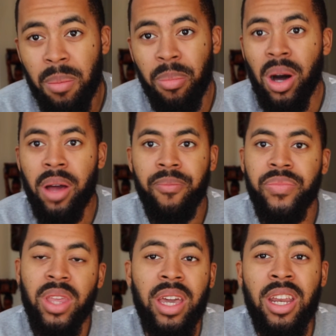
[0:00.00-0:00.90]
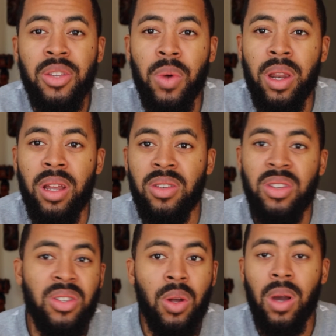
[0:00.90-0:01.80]
But it is what it is. He
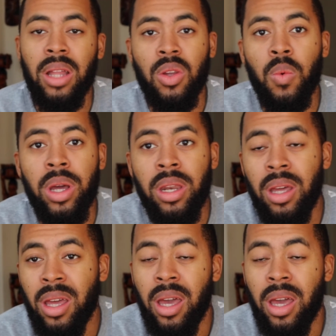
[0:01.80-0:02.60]
still got the win,